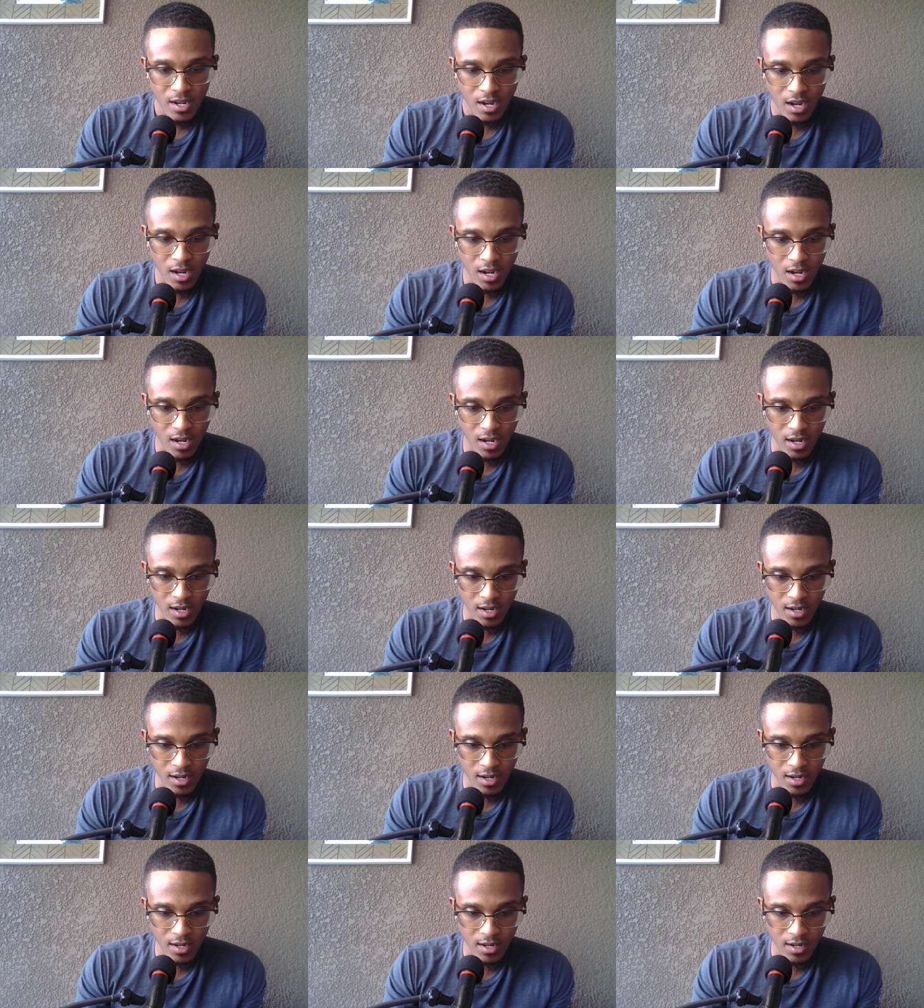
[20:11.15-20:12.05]

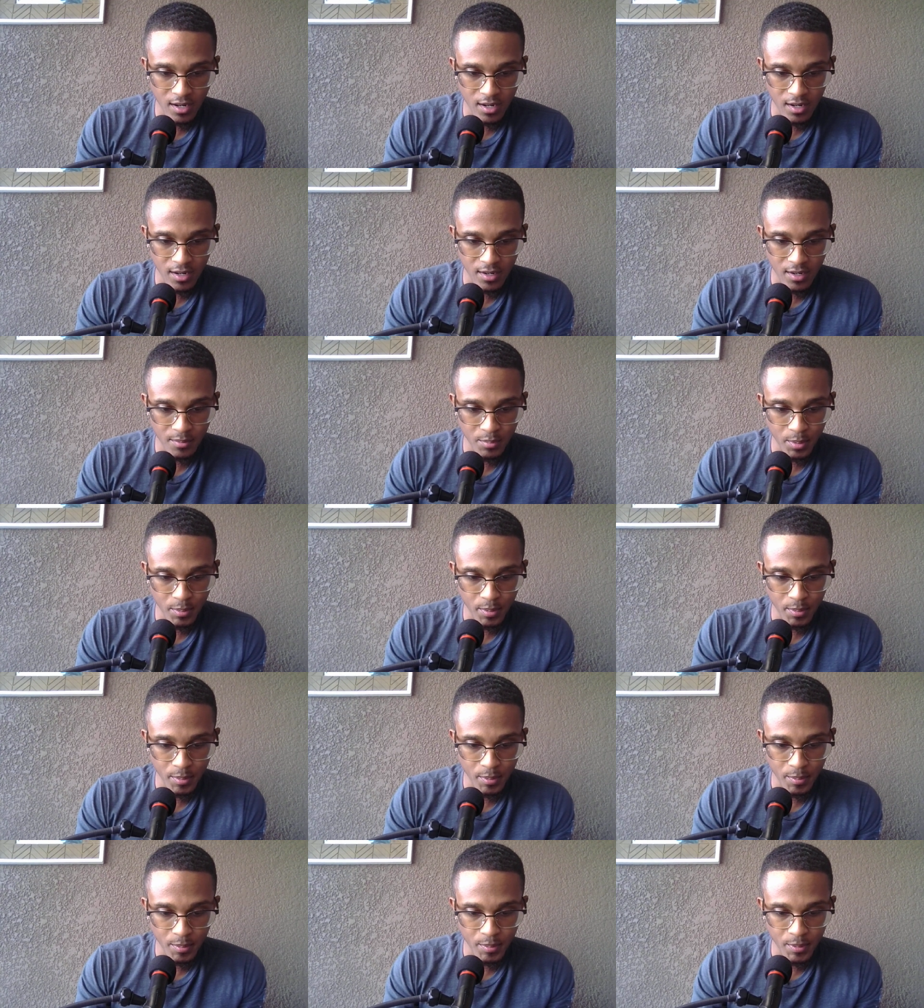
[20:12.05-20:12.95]
Um, blah,
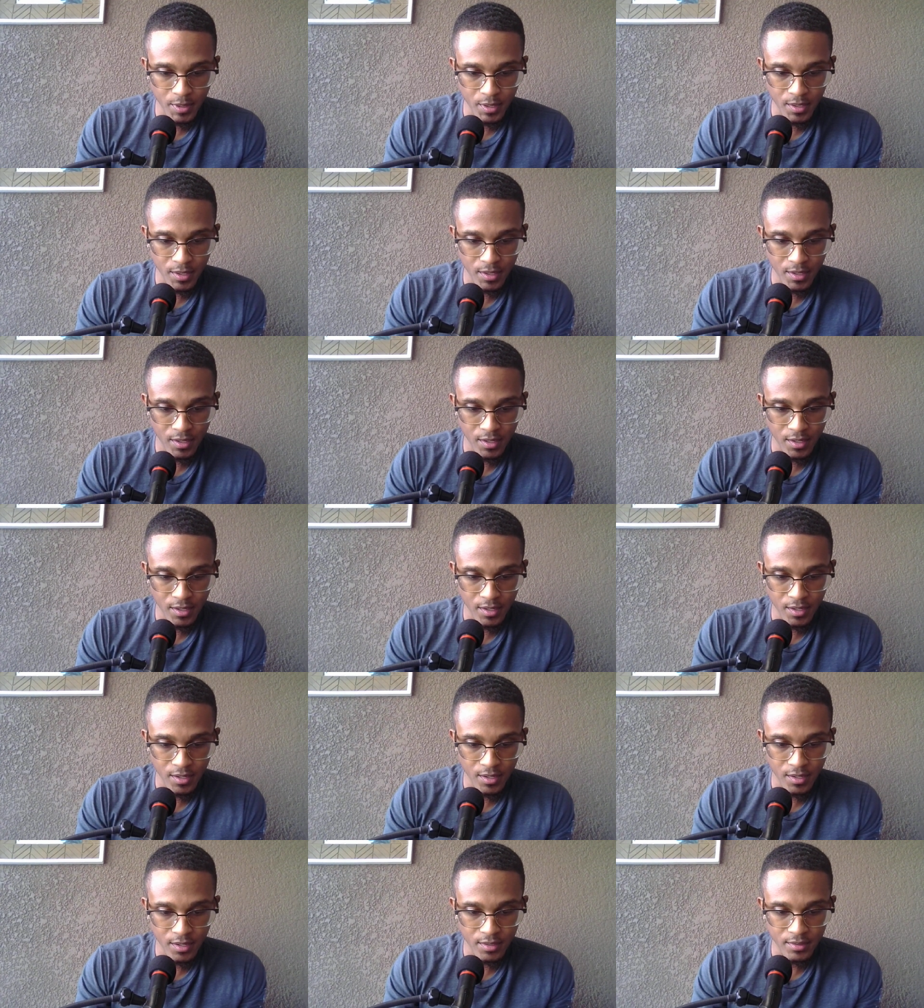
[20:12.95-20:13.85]
blah,
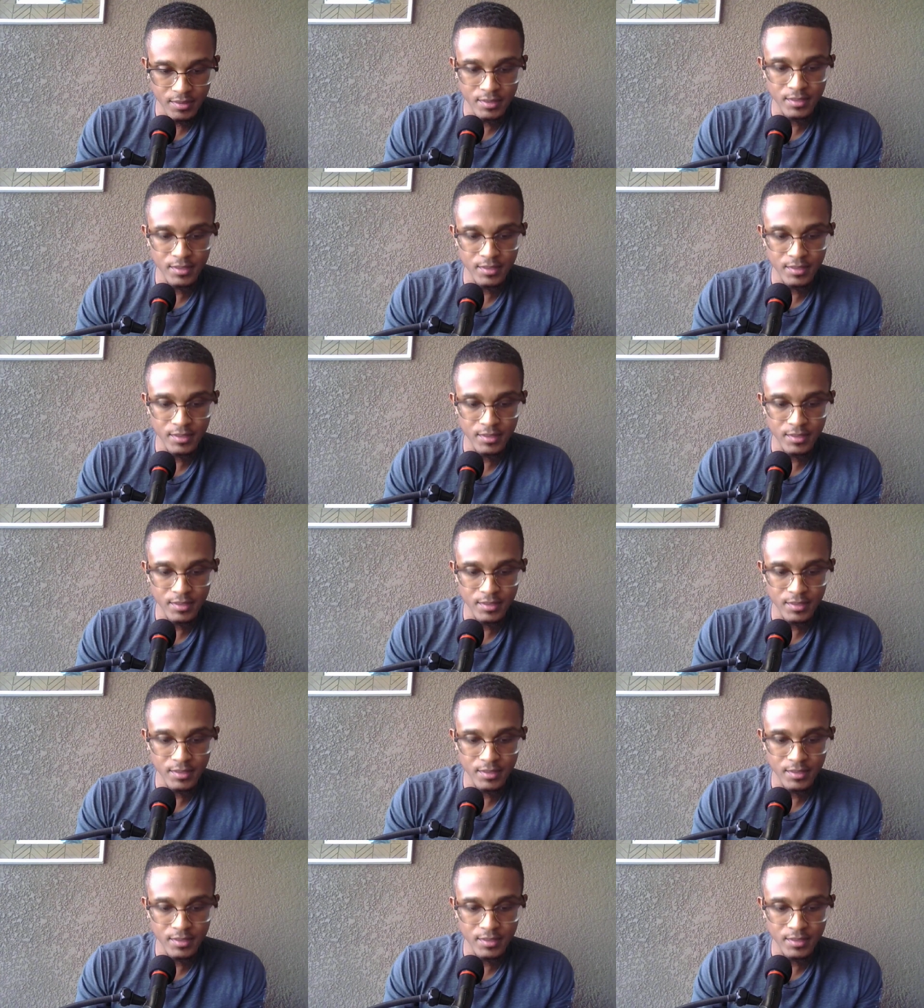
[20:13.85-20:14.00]
blah,